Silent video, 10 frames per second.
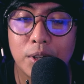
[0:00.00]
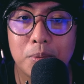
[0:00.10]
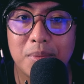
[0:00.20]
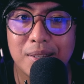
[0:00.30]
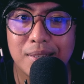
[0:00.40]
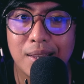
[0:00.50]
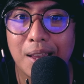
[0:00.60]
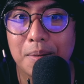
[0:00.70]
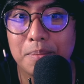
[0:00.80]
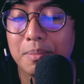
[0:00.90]
mixing
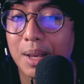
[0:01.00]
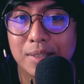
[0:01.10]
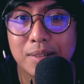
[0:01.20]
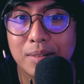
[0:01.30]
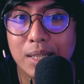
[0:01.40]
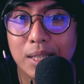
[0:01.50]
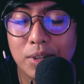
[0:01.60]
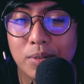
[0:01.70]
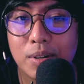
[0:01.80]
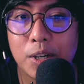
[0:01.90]
and mastering
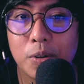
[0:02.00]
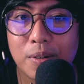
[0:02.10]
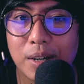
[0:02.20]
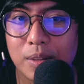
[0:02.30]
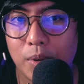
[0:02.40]
kind of work.